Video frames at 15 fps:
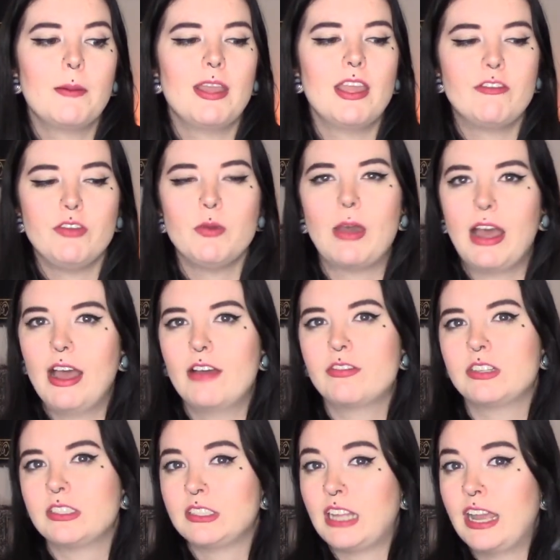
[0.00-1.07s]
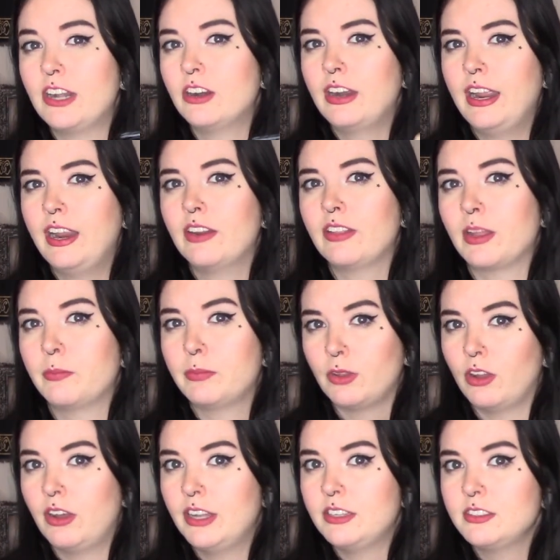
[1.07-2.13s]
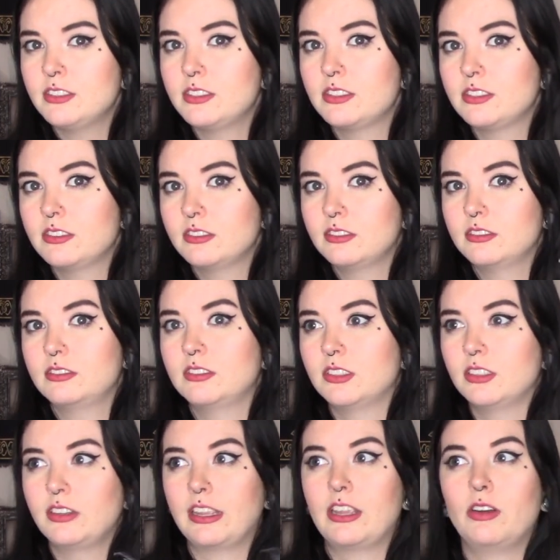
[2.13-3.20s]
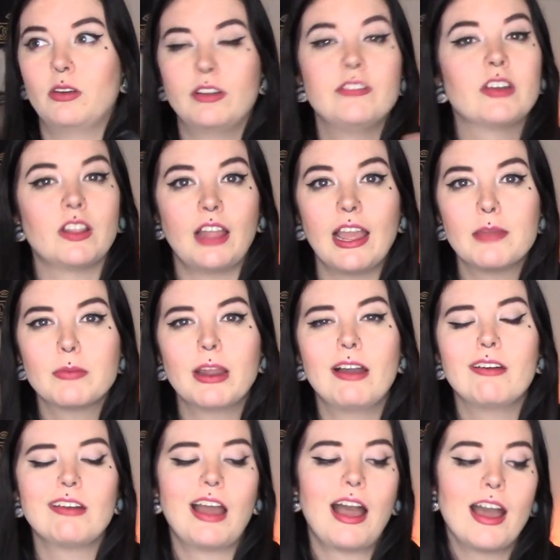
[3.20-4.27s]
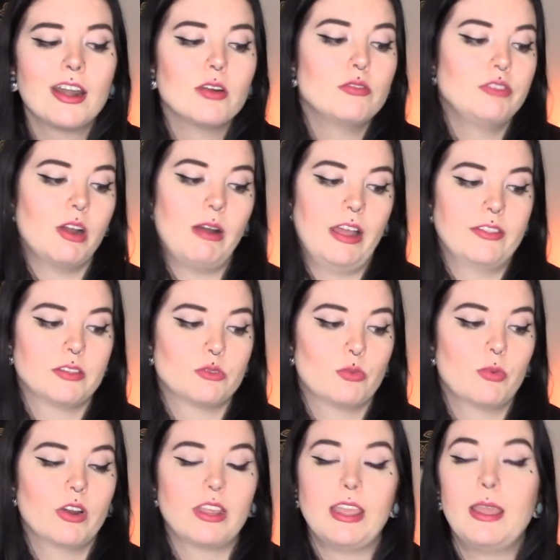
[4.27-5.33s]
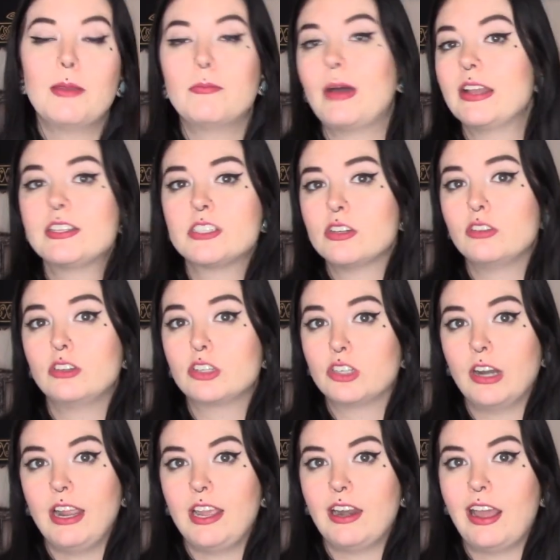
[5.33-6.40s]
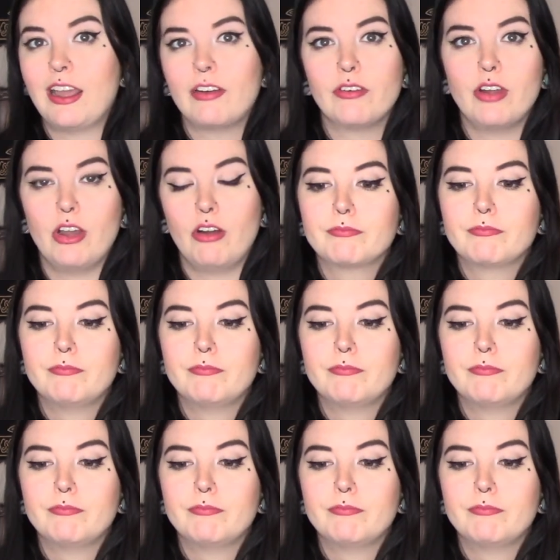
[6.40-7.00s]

If you have lighter hair, like a blonde, or like, you know, even a light brown, I don't know how this would work. It might still look great, I don't know.